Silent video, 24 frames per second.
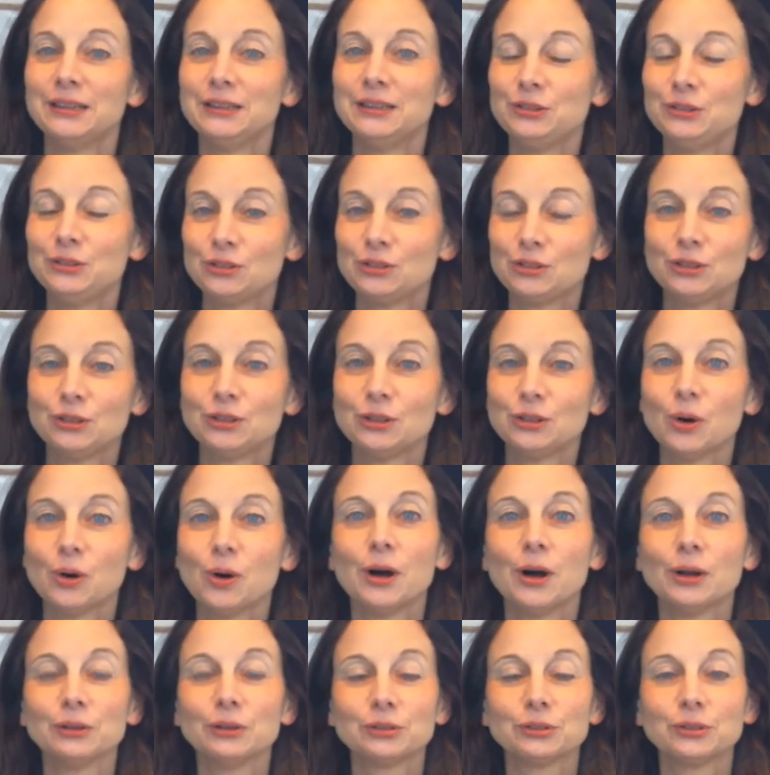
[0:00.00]
You should know
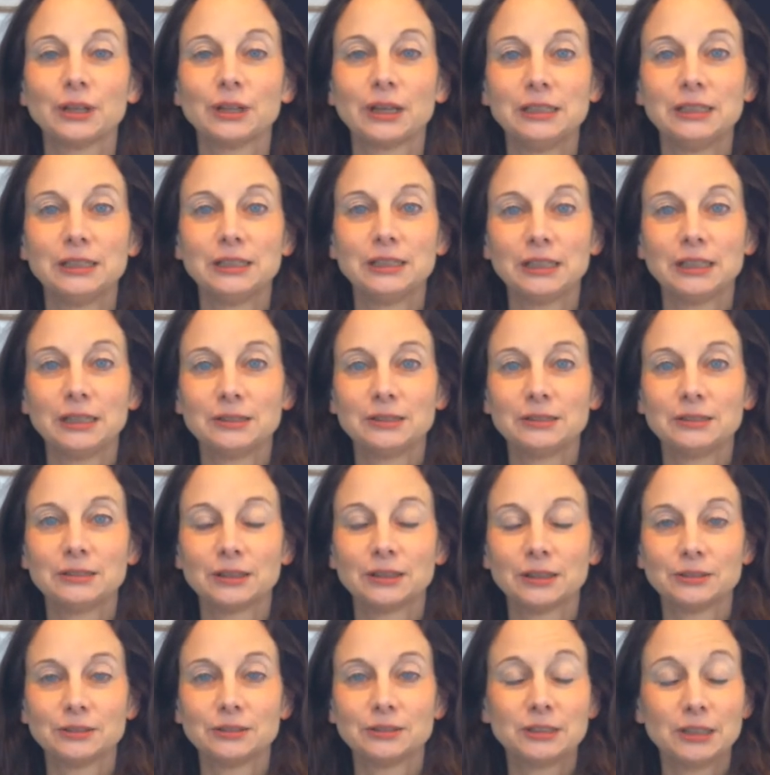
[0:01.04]
also that it is
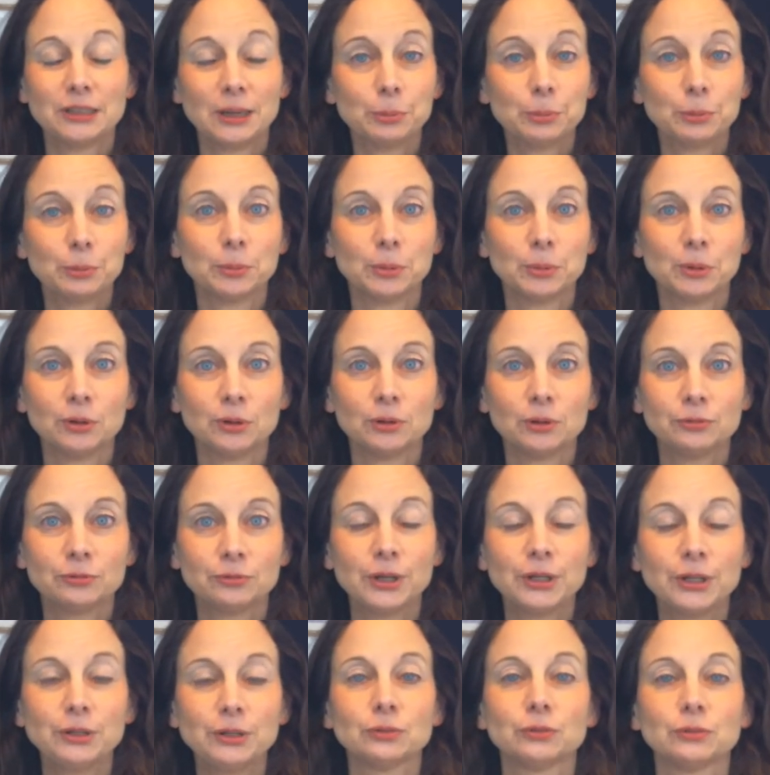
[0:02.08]
a separable
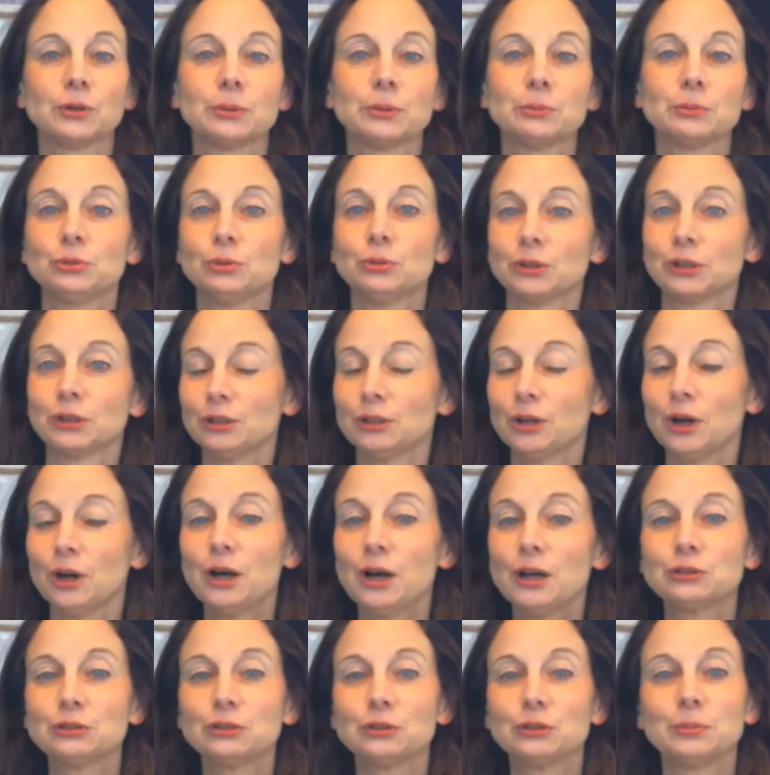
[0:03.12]
phrasal verb, so it could
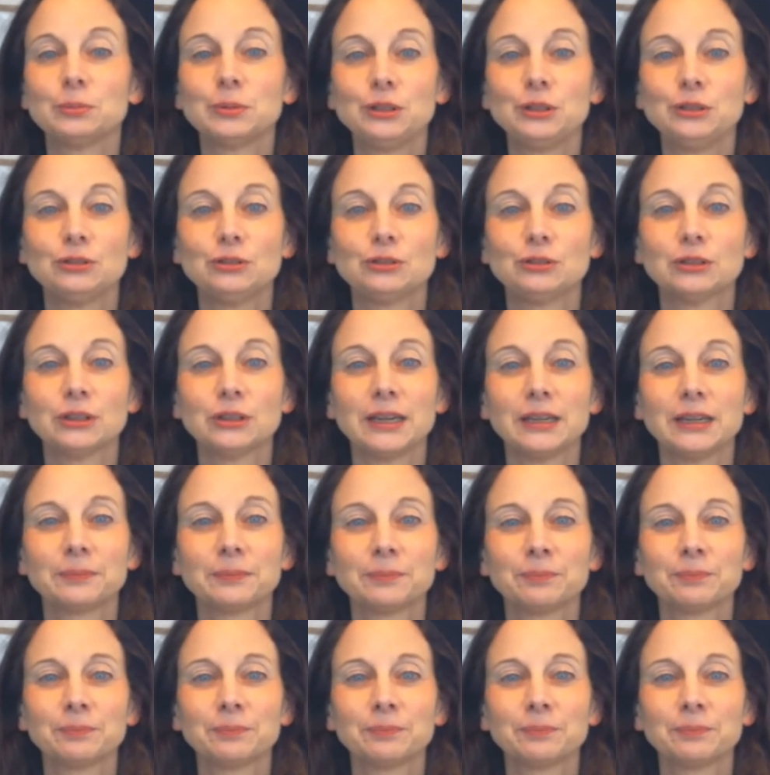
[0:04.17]
also be used like,